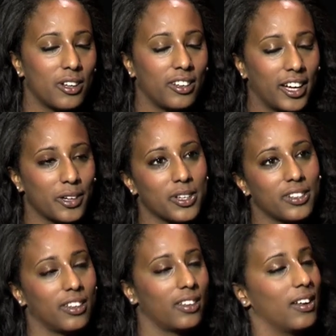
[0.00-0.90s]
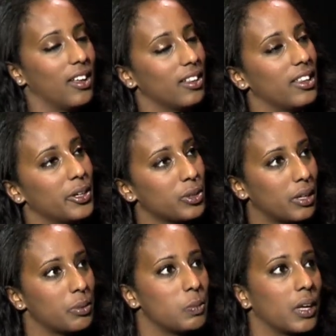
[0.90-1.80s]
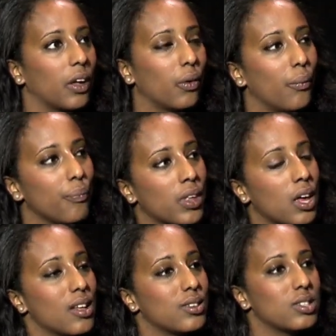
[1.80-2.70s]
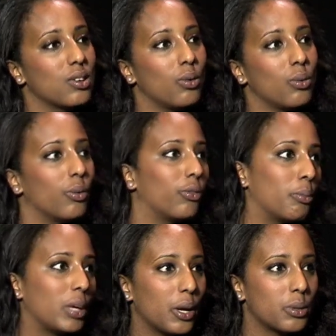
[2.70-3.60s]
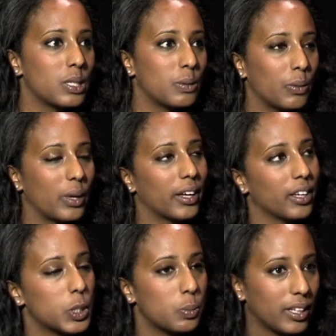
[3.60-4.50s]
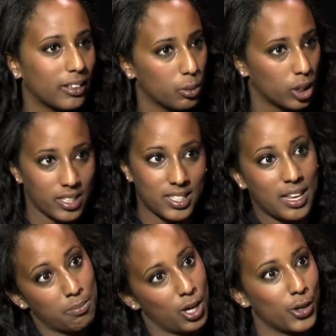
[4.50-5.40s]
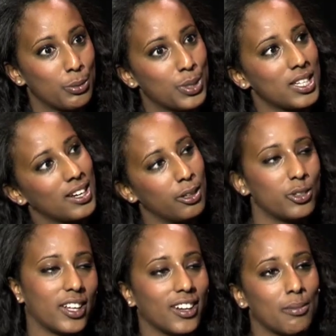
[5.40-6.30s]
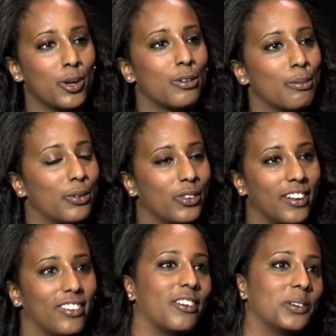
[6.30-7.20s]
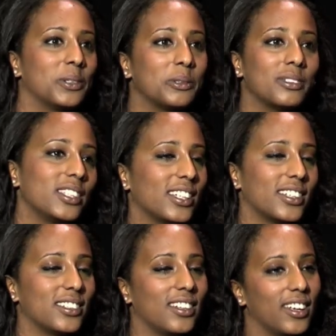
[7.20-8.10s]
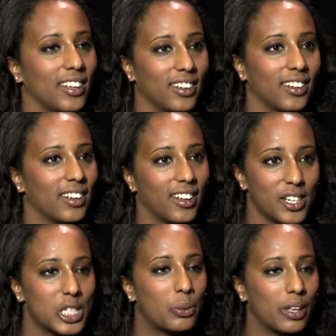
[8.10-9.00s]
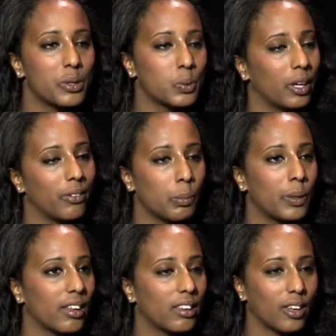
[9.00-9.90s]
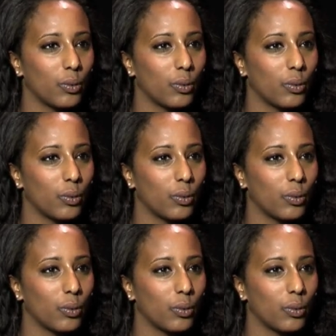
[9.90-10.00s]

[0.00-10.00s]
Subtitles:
language, the language that we speak at home. So for me, it was, they will understand me 100%. I will understand them 100%. So it's like, that was one of the biggest